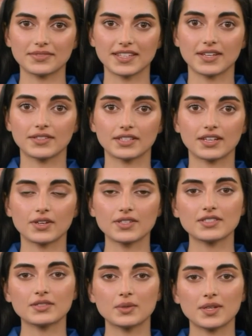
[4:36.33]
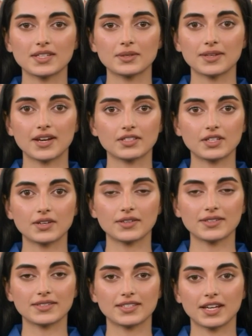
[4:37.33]
Given their exquisite
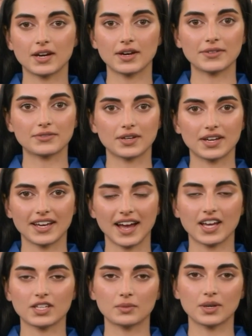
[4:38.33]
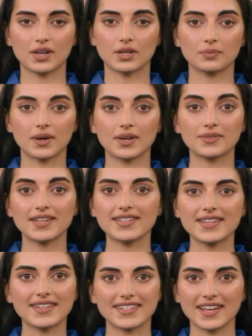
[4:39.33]
nature, caring for a Kashmiri rug is
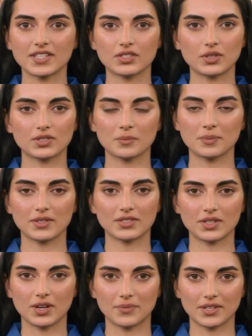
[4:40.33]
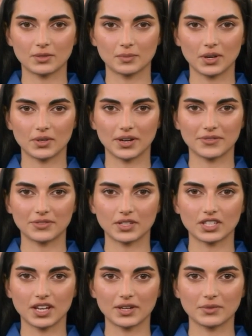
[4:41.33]
essential to preserve its beauty for
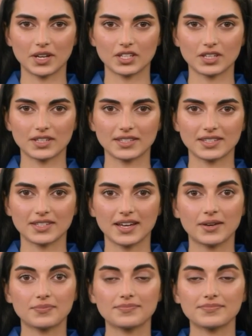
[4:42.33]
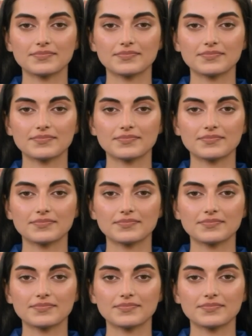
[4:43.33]
generations to come.